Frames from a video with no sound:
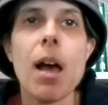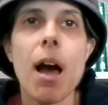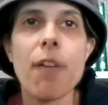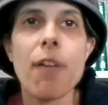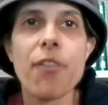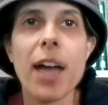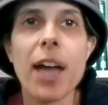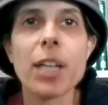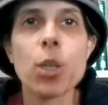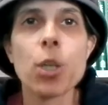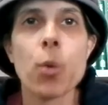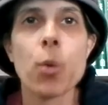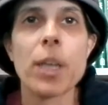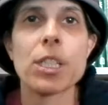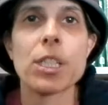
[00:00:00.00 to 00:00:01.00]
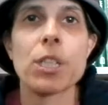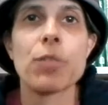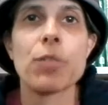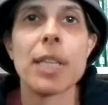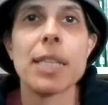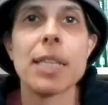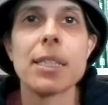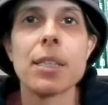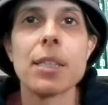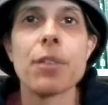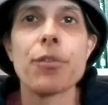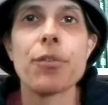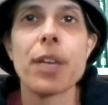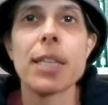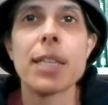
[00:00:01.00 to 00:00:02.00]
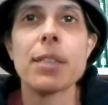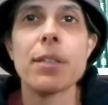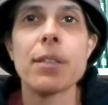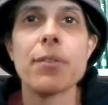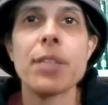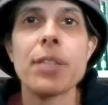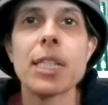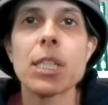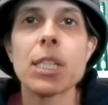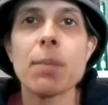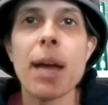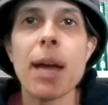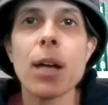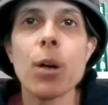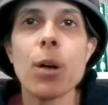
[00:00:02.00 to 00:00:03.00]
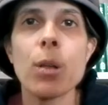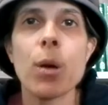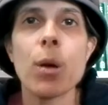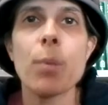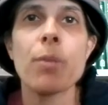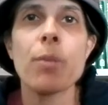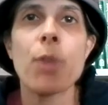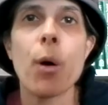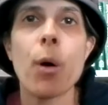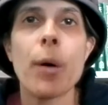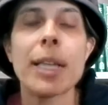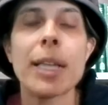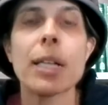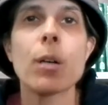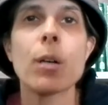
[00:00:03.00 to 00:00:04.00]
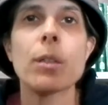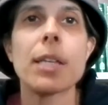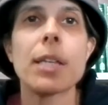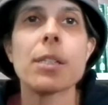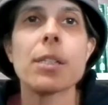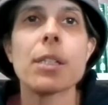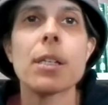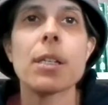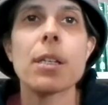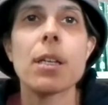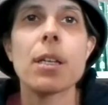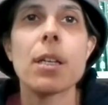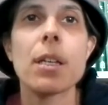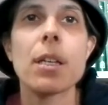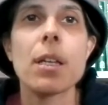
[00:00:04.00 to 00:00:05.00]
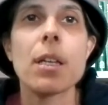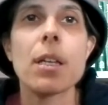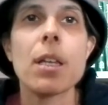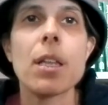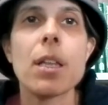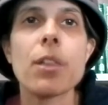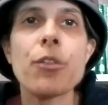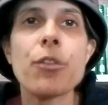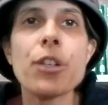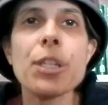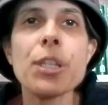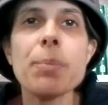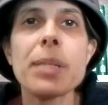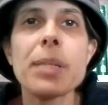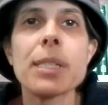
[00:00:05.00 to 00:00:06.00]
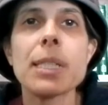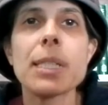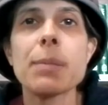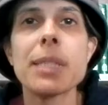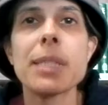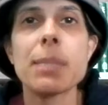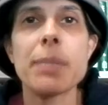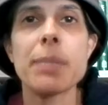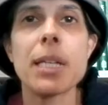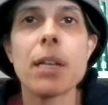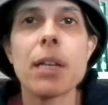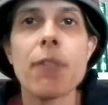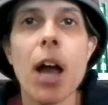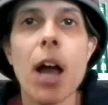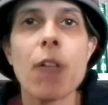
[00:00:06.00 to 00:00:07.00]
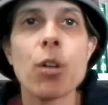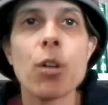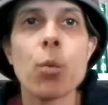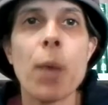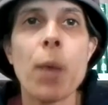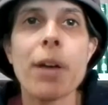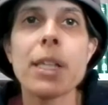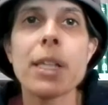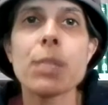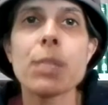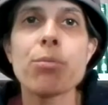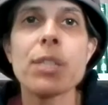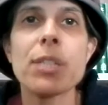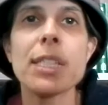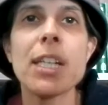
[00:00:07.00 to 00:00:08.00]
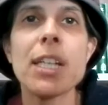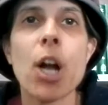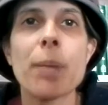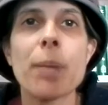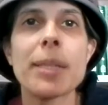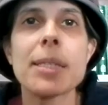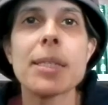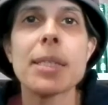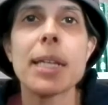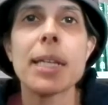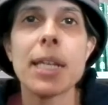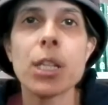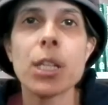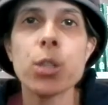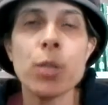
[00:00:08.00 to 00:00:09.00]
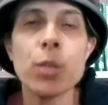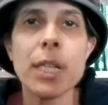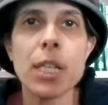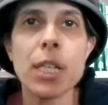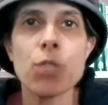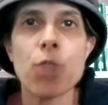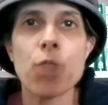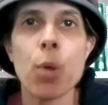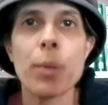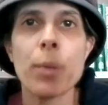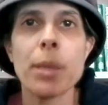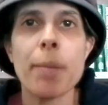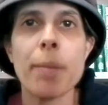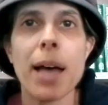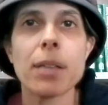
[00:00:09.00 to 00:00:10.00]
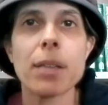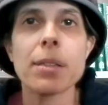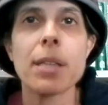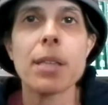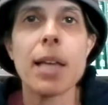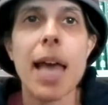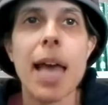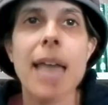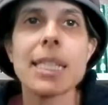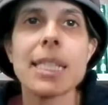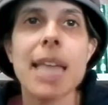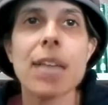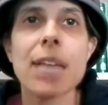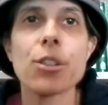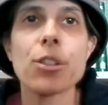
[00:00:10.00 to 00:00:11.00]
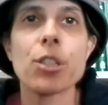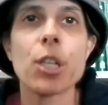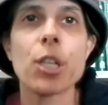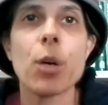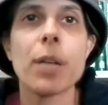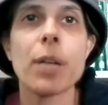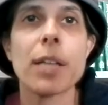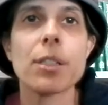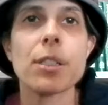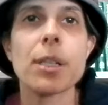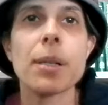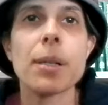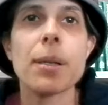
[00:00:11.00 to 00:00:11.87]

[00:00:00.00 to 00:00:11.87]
A final question relates to the phrase, V'nishma kolo b'vo'o el hakodesh. The verse appears to be speaking of Aaron wearing his priestly garments, including his robe with the bells, as he enters the Kodesh.